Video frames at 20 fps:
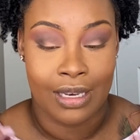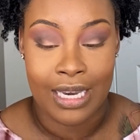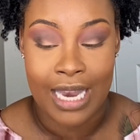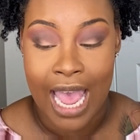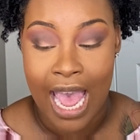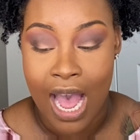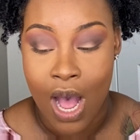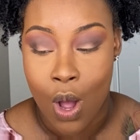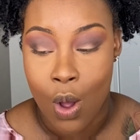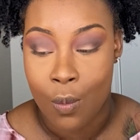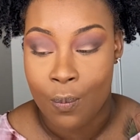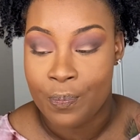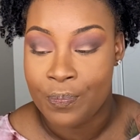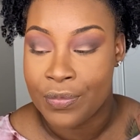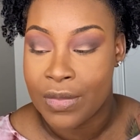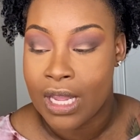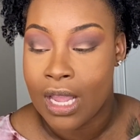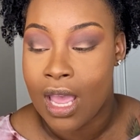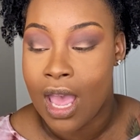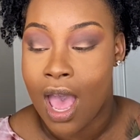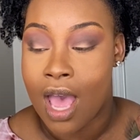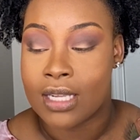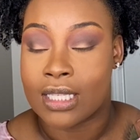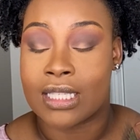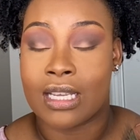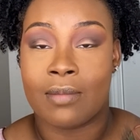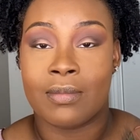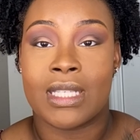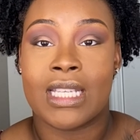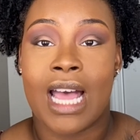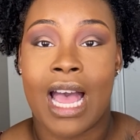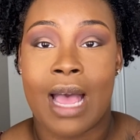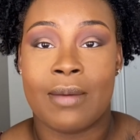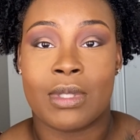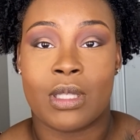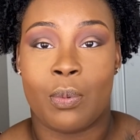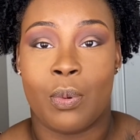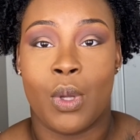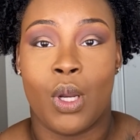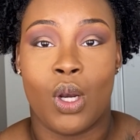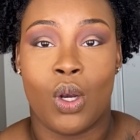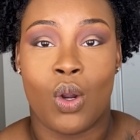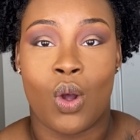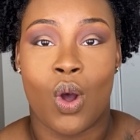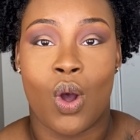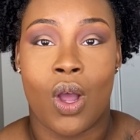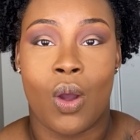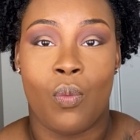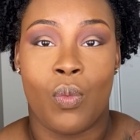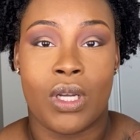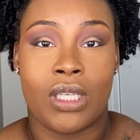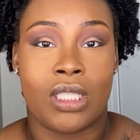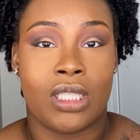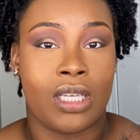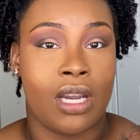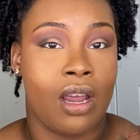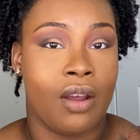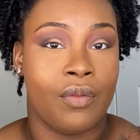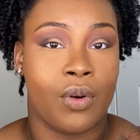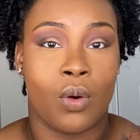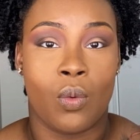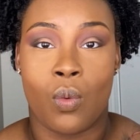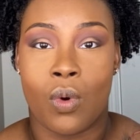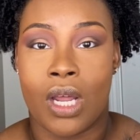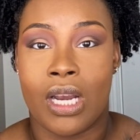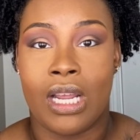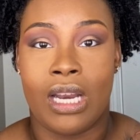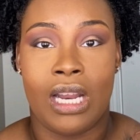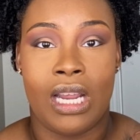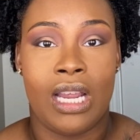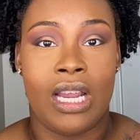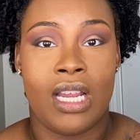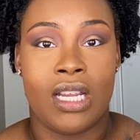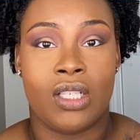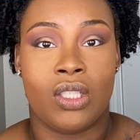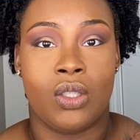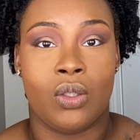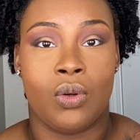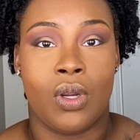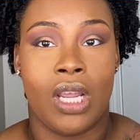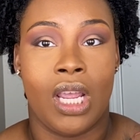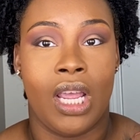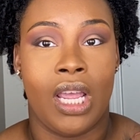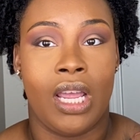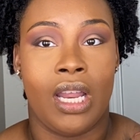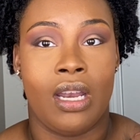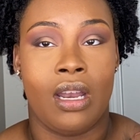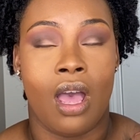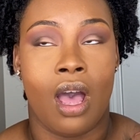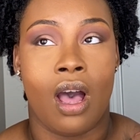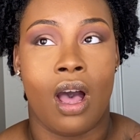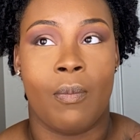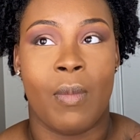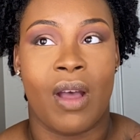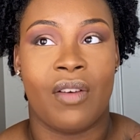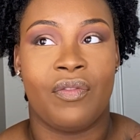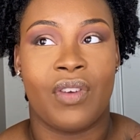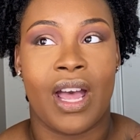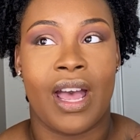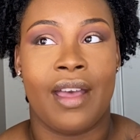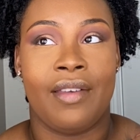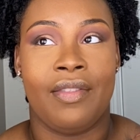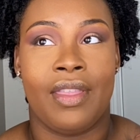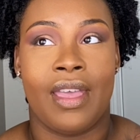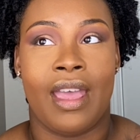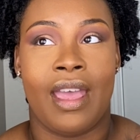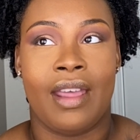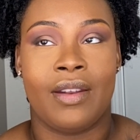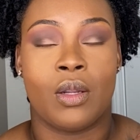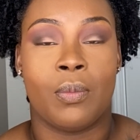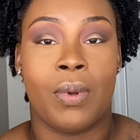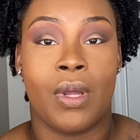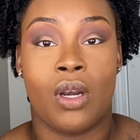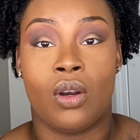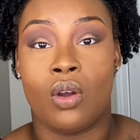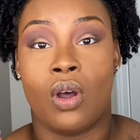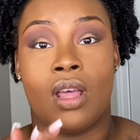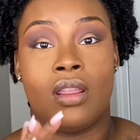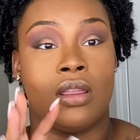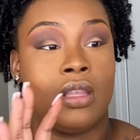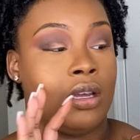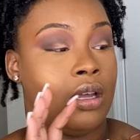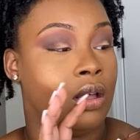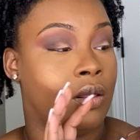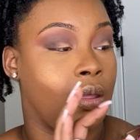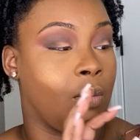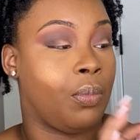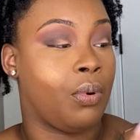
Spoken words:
Now sometimes, depending on whichever one it is, you can, I find that depending on the